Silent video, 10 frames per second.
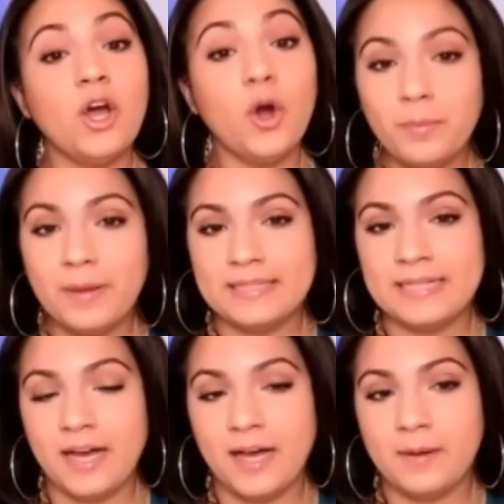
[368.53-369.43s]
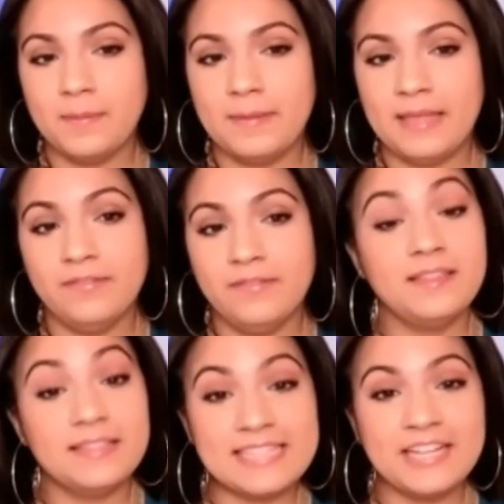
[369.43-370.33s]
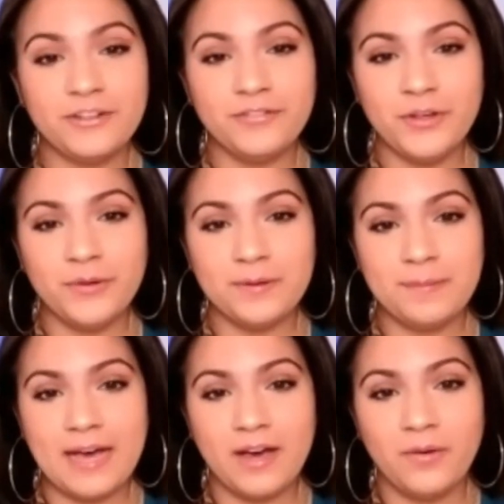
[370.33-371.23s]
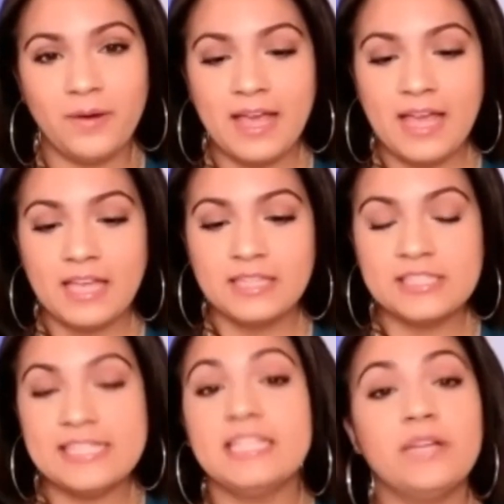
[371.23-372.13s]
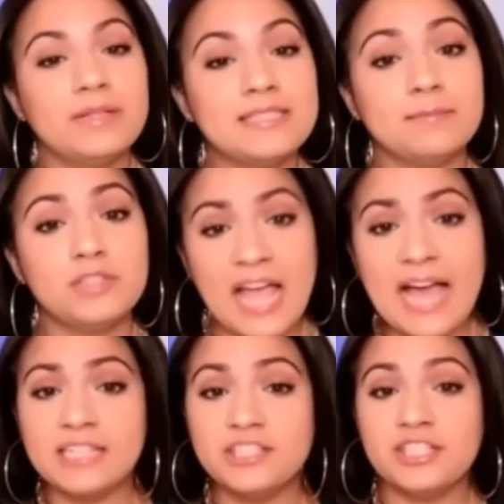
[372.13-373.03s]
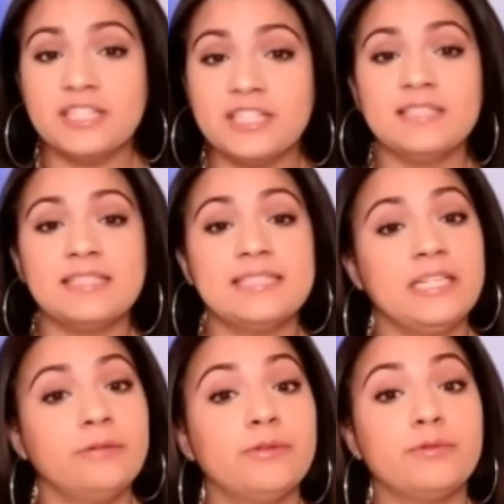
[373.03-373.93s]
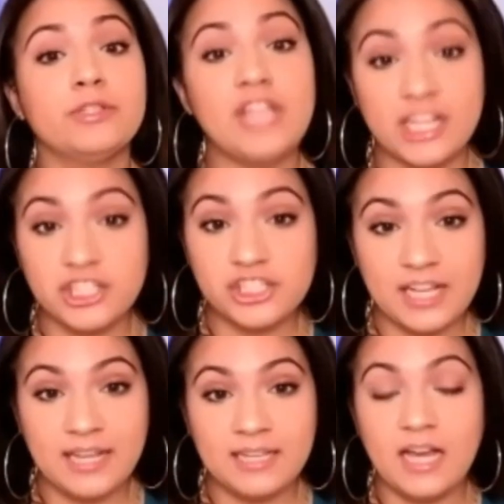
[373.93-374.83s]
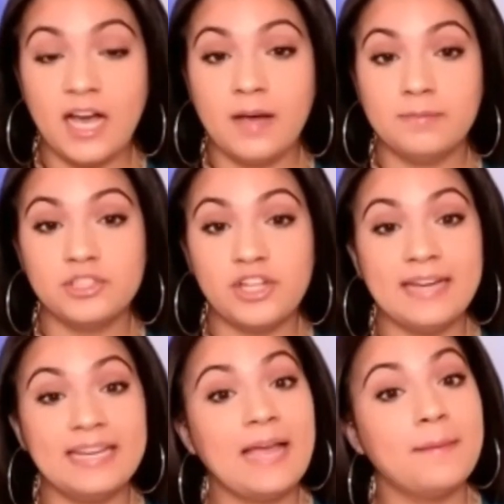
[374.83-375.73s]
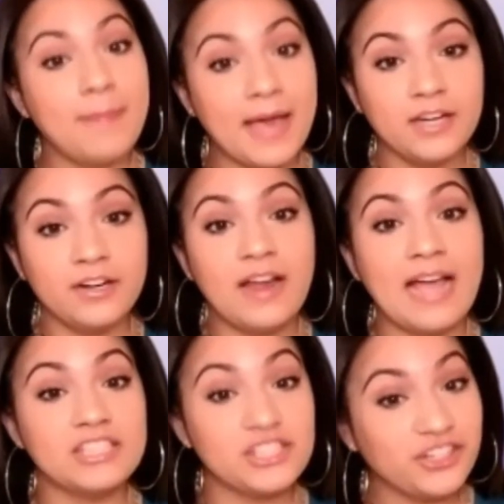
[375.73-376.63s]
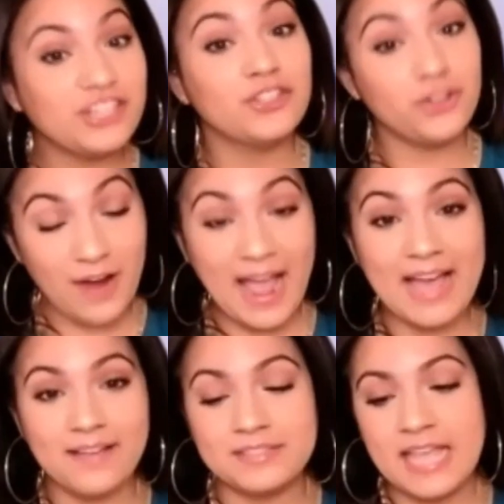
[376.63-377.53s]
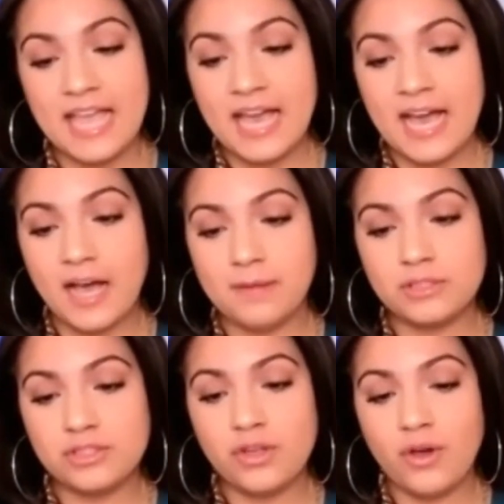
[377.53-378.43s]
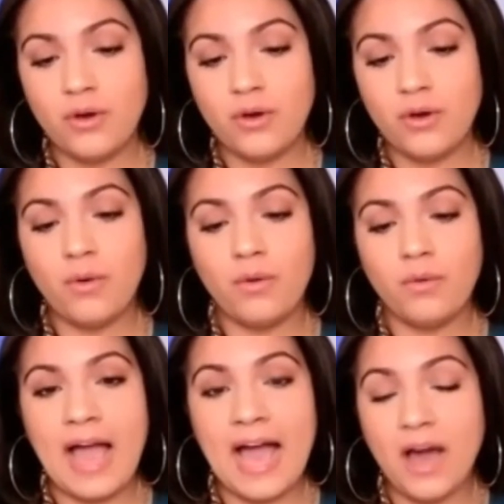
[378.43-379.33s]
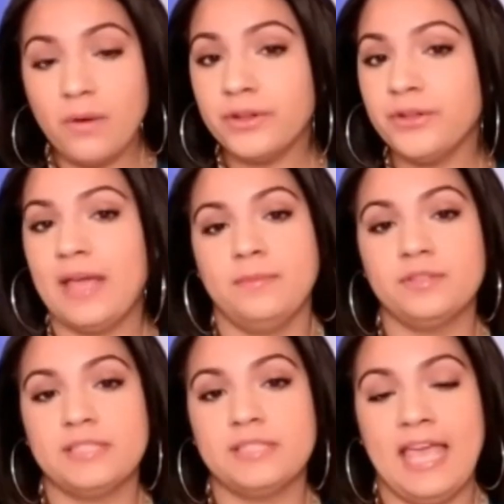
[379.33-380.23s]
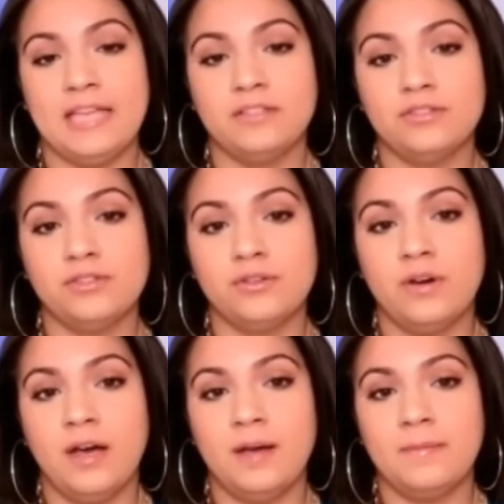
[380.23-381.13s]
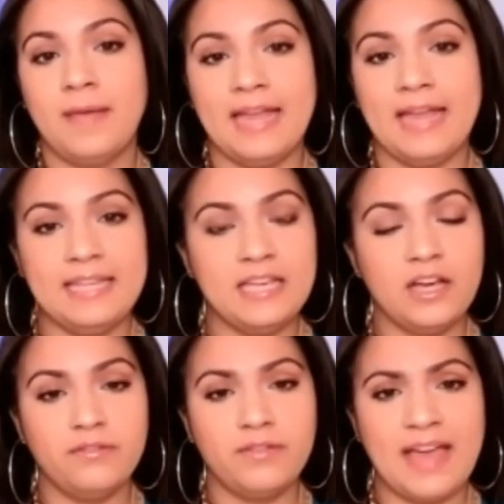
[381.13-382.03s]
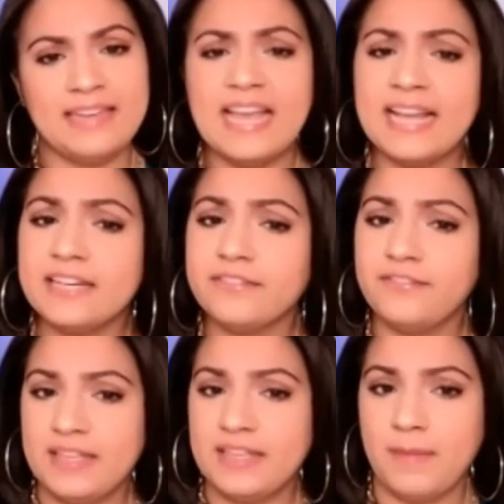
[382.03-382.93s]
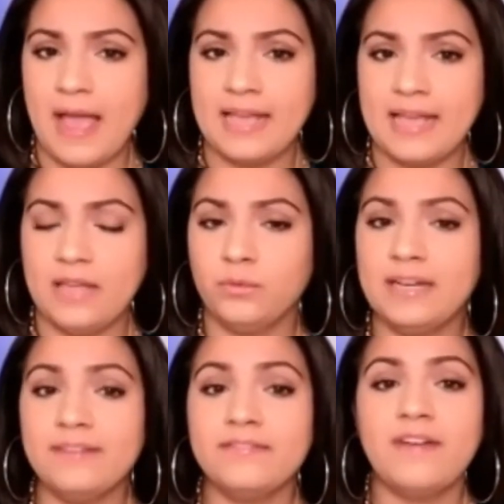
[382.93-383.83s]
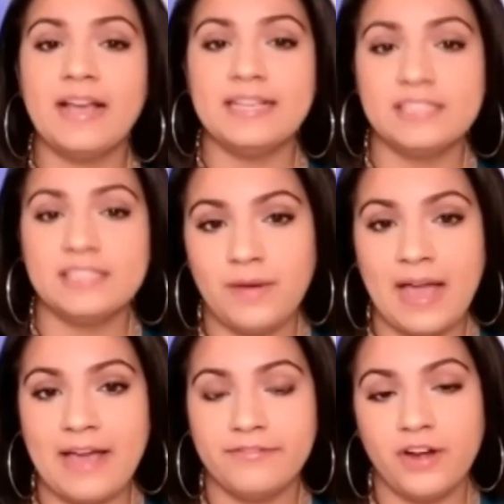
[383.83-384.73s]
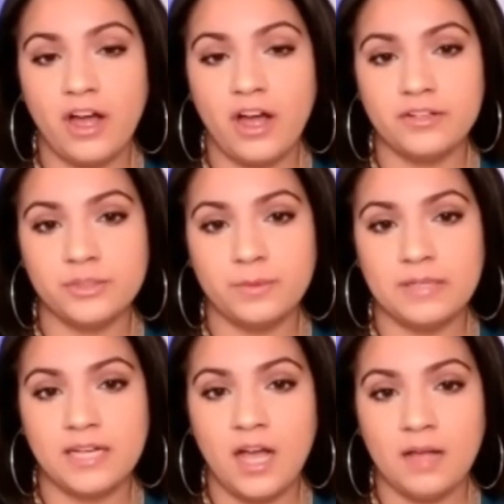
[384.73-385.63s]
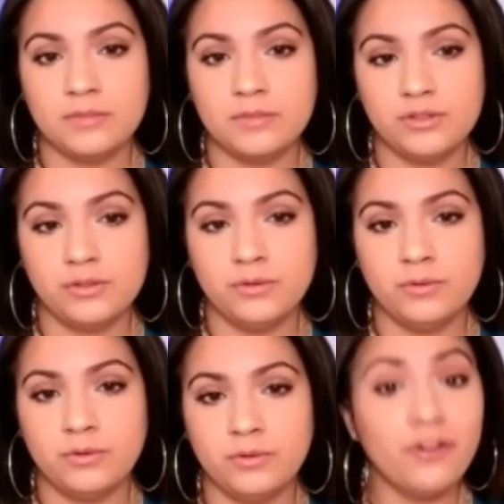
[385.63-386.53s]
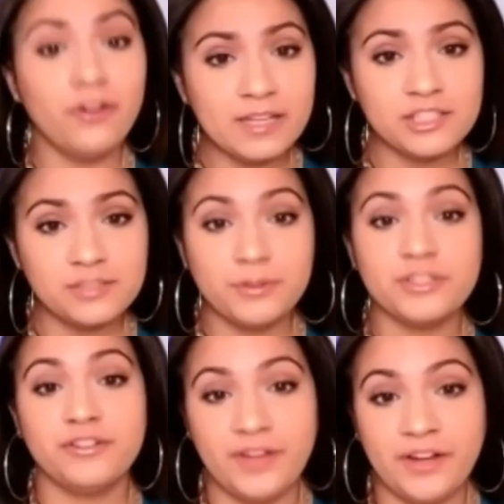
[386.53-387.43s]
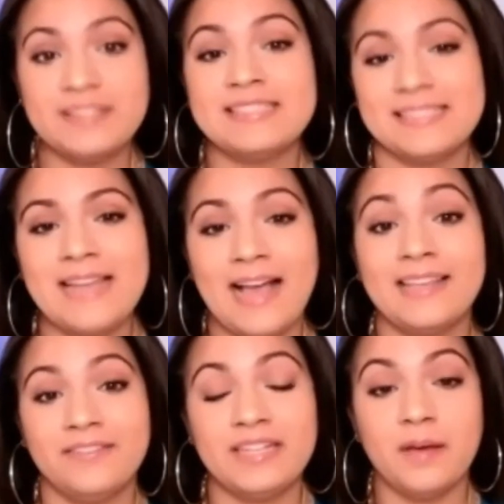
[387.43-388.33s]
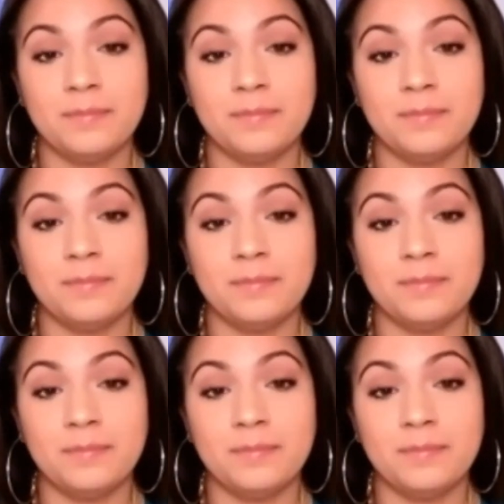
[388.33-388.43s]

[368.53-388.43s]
open, um, even in this interview, about dealing with some challenges, dealing with rejection, um, trying to get mm-hmm. better at certain crafts. Um, so, how were you able to handle um, any of that negative feedback and what advice do you have for others when it comes to courage mm-hmm. perseverance and not giving up